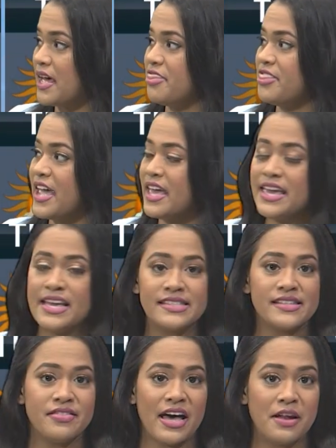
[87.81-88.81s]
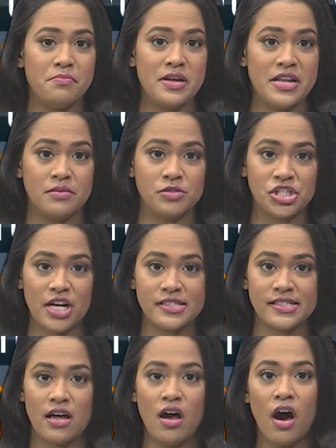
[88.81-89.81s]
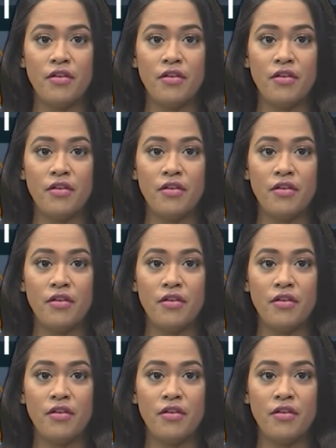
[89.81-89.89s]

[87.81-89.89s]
And there is that medium chance